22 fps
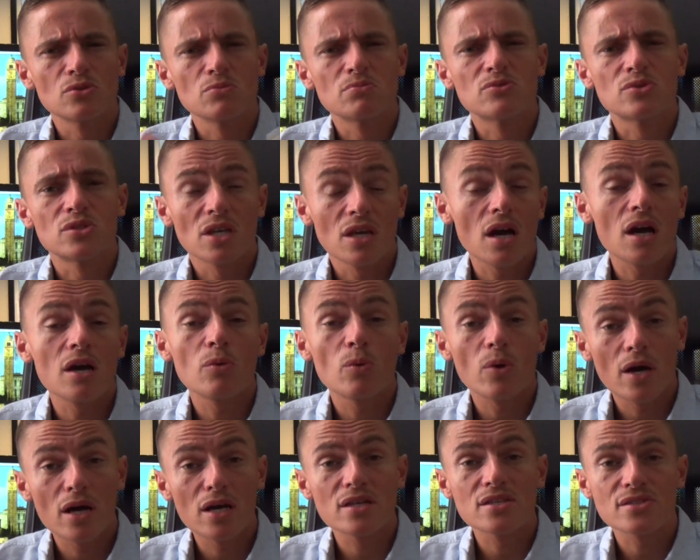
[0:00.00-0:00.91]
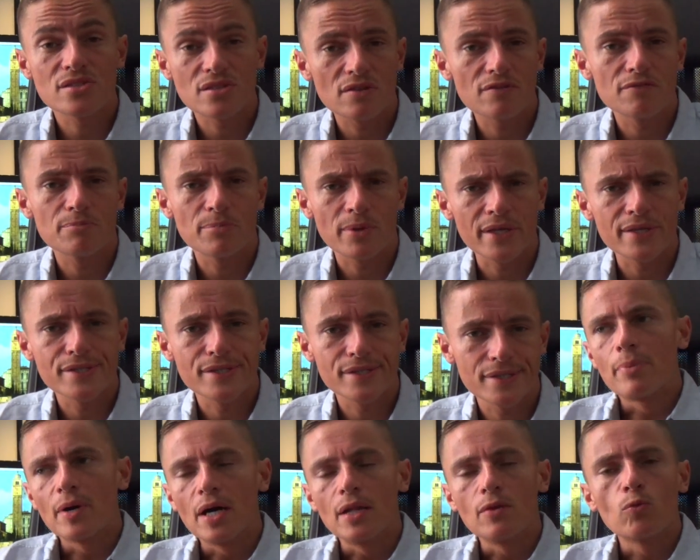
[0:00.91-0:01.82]
DIY stuff
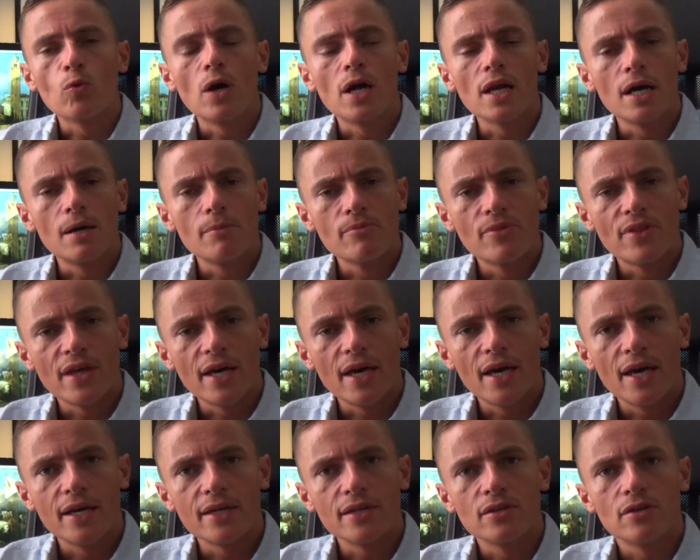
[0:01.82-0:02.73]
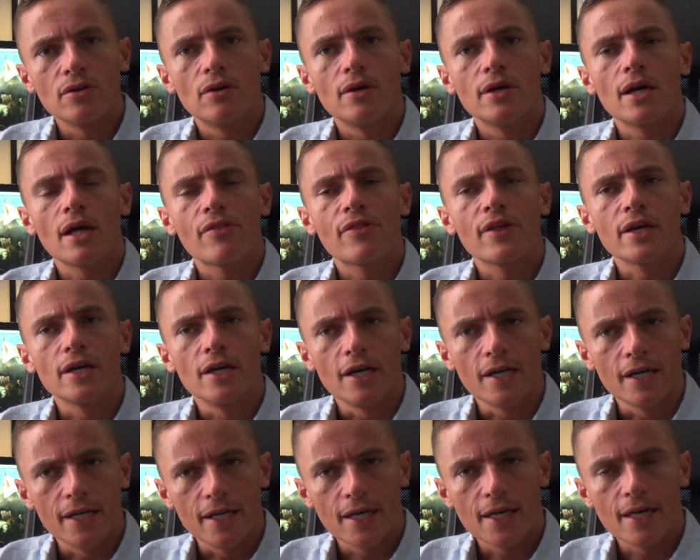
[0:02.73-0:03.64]
basically. But while I'm there, you know, I think
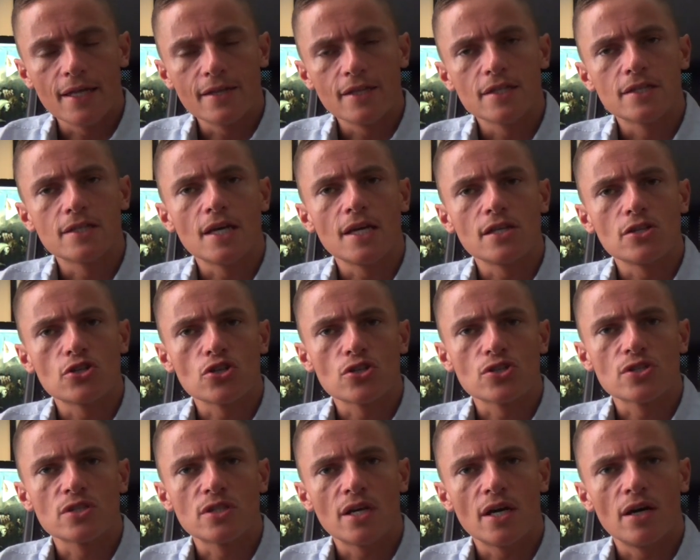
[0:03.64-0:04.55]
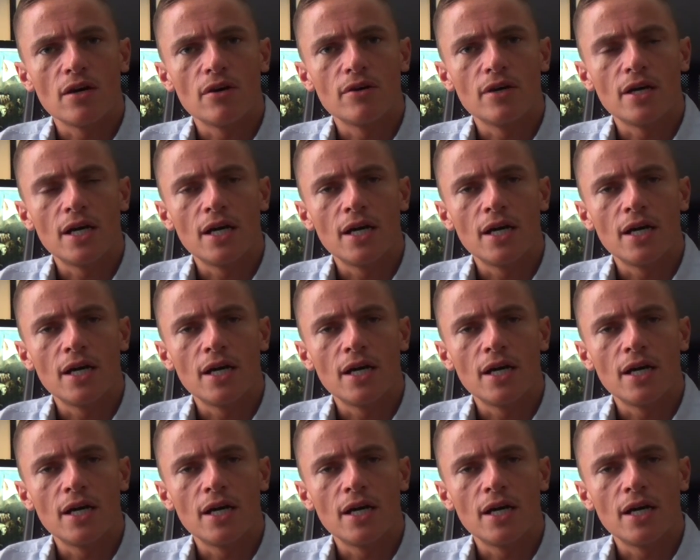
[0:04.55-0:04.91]
I'm gonna get the Datejust out.